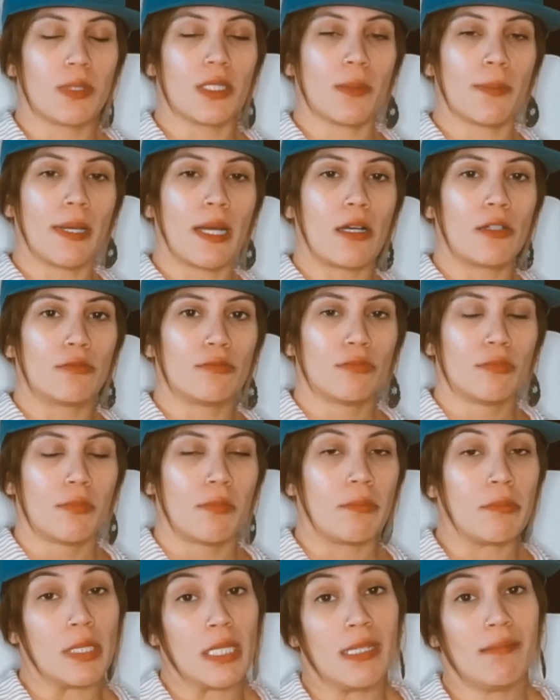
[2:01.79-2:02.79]
be
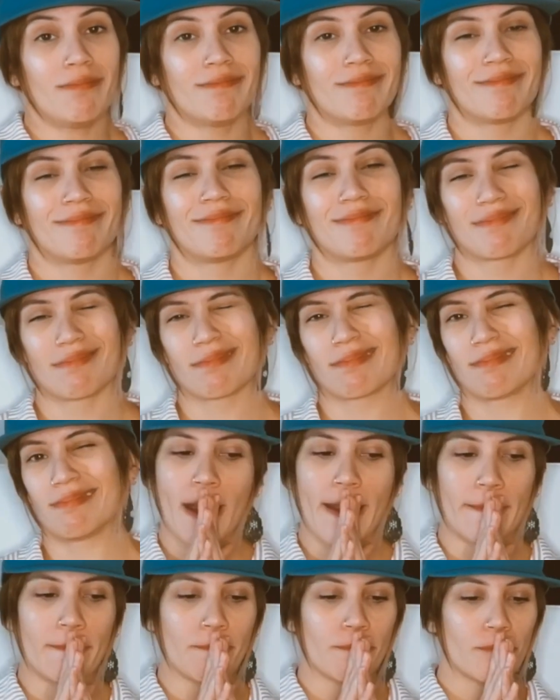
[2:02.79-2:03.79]
about. Me. All
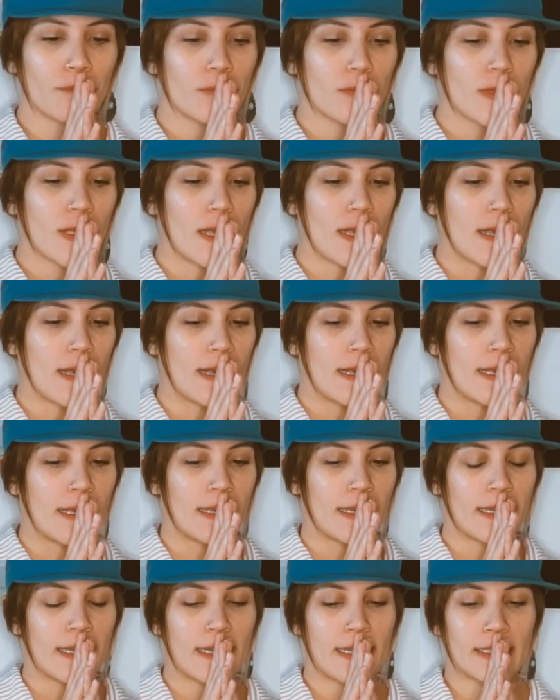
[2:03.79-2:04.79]
right.
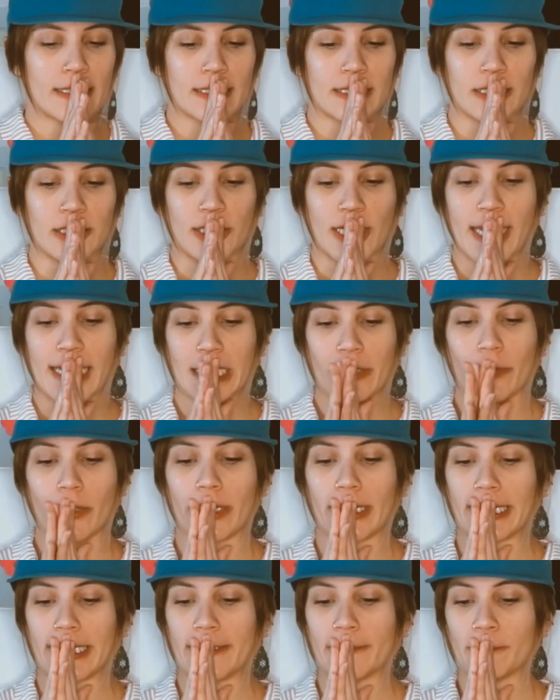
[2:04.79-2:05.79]
Uh, it's
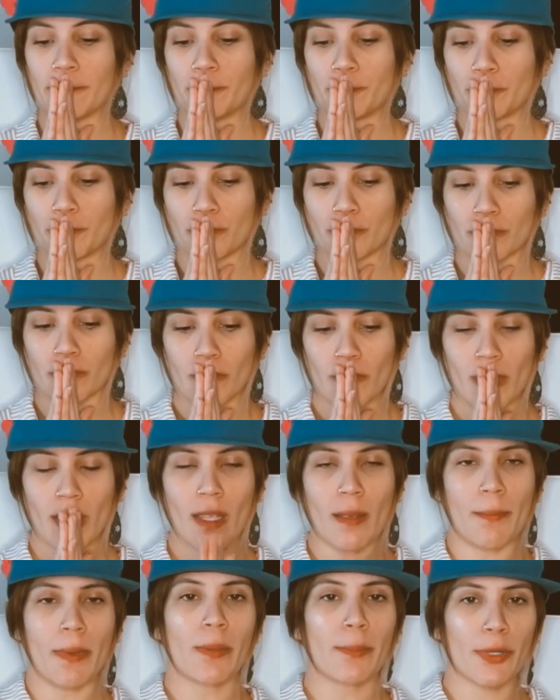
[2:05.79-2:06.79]
January.
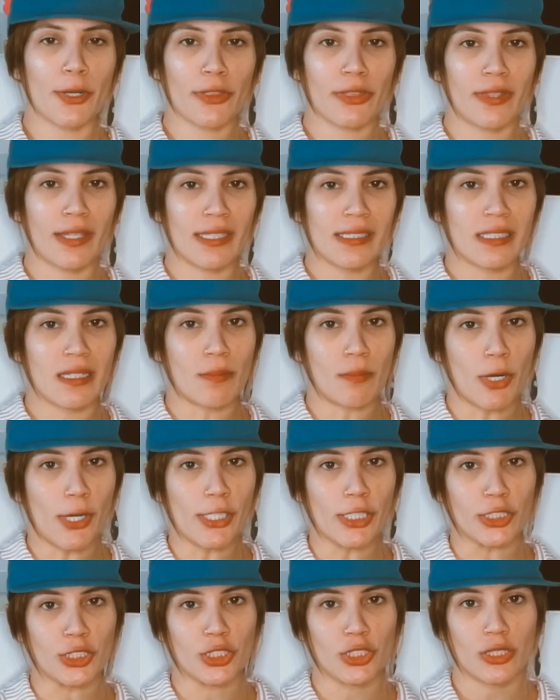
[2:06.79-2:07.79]
My birthday is in
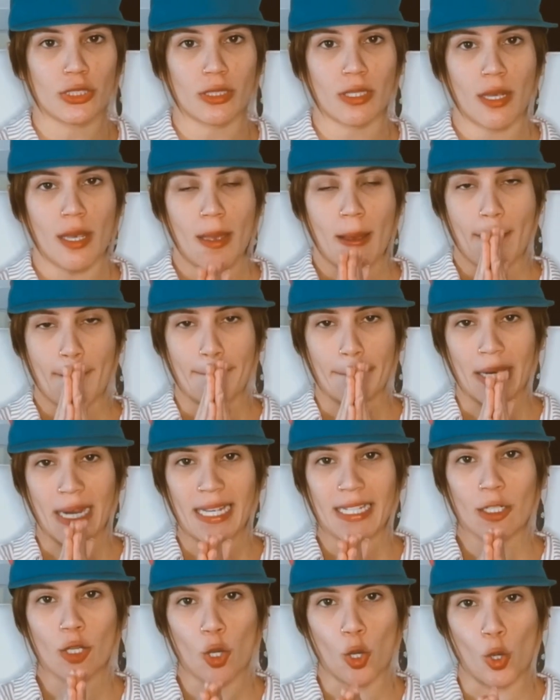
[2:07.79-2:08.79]
March.
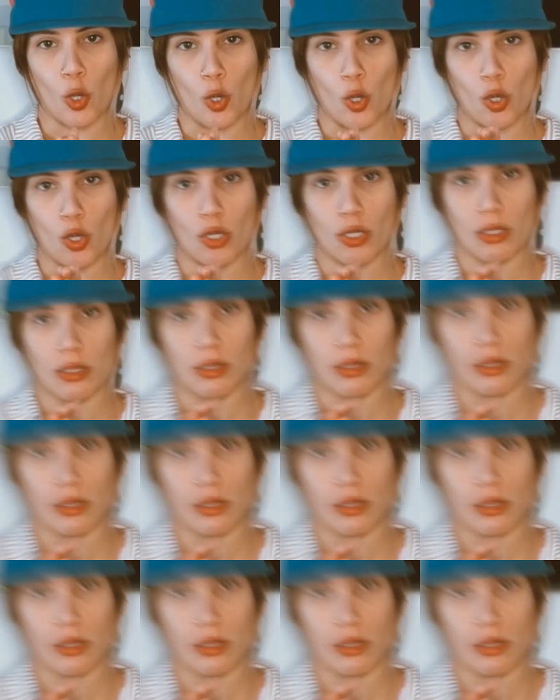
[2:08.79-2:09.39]
My goal